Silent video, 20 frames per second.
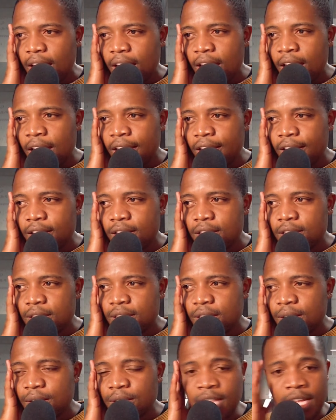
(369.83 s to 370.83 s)
And
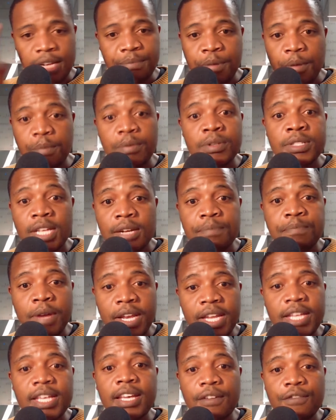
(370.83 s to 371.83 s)
then people start
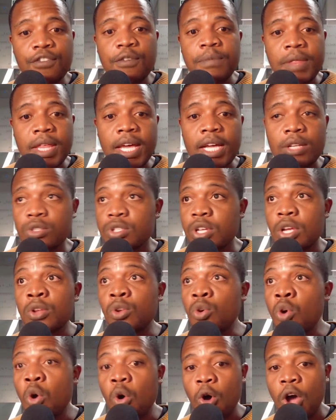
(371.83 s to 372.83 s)
panicking from there to say,
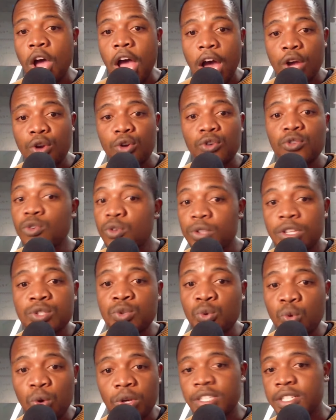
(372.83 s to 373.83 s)
yo, I don't know this
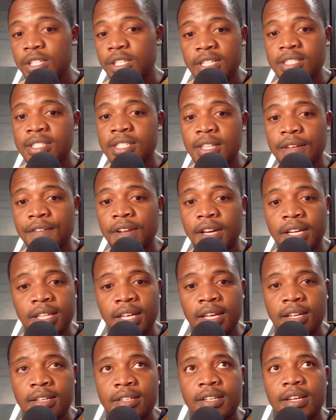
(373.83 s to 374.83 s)
question and stuff like
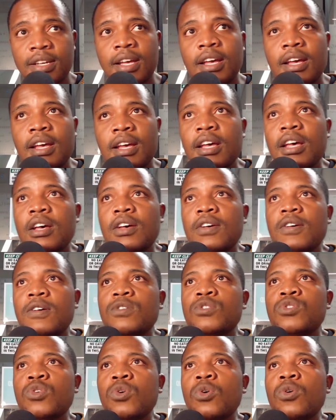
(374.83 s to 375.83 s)
that.
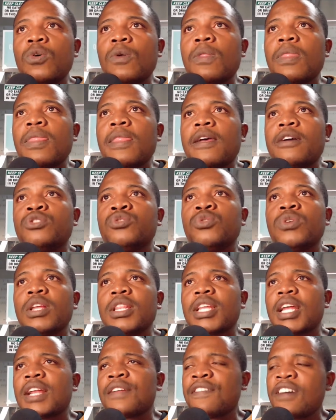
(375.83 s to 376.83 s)
So during
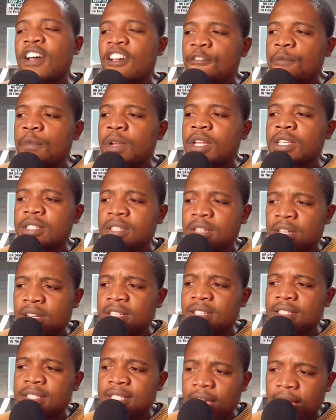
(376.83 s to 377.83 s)
that 5 minutes of
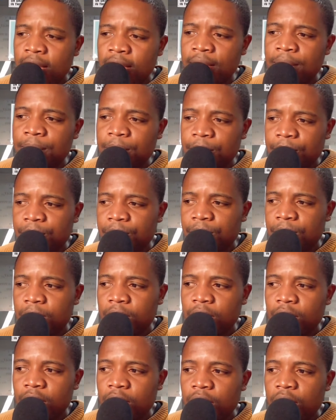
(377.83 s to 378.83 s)
reading time,
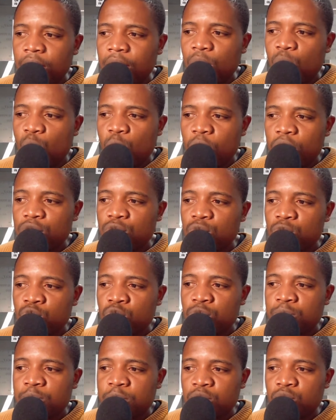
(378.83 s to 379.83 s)
what you
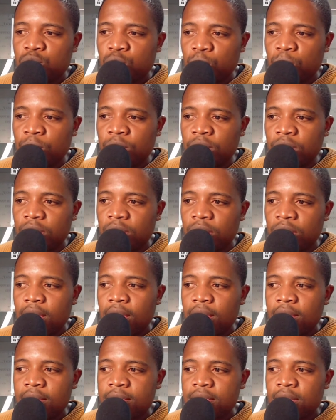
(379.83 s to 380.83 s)
should be doing
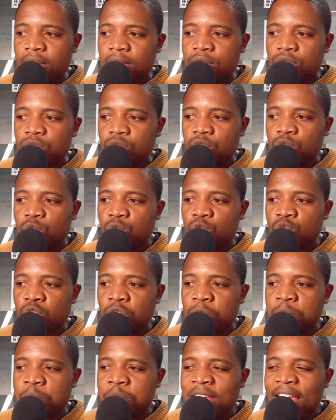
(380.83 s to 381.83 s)
is that you
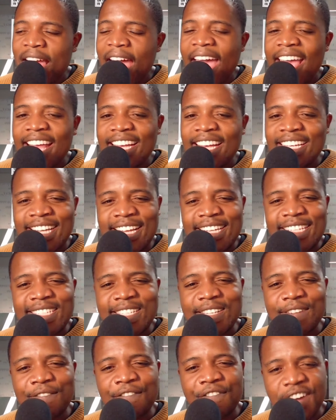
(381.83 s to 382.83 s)
should be
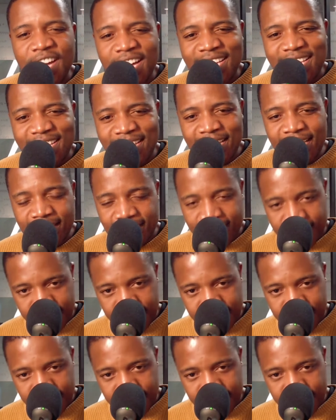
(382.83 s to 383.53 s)
identifying